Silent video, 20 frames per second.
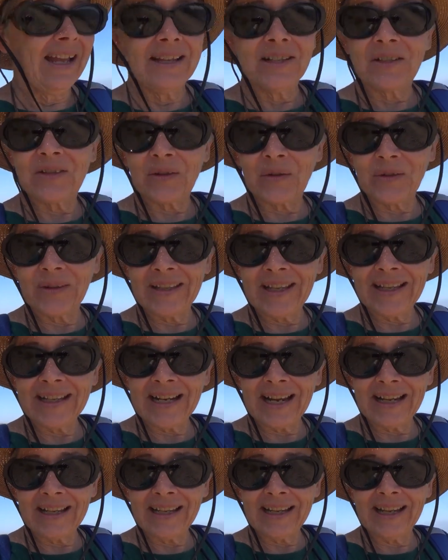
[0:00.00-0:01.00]
So
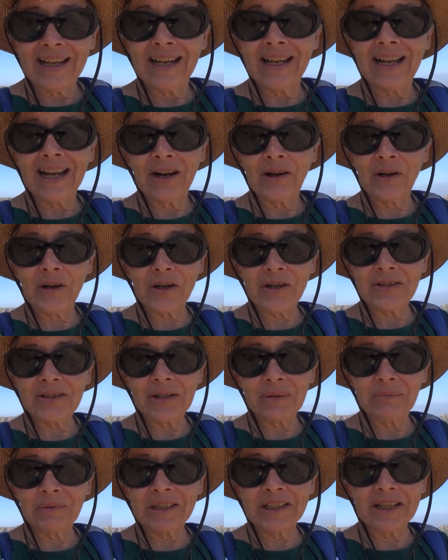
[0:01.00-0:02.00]
then I heard
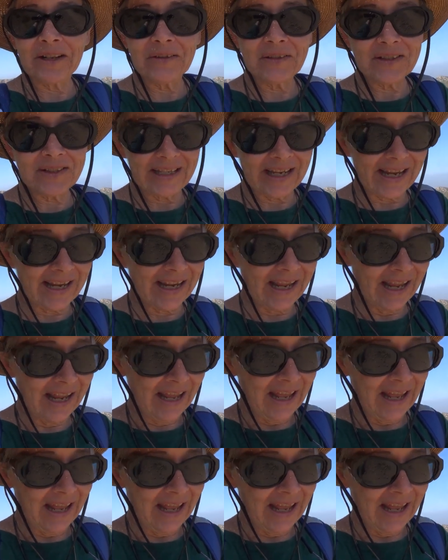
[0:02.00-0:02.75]
someone else say,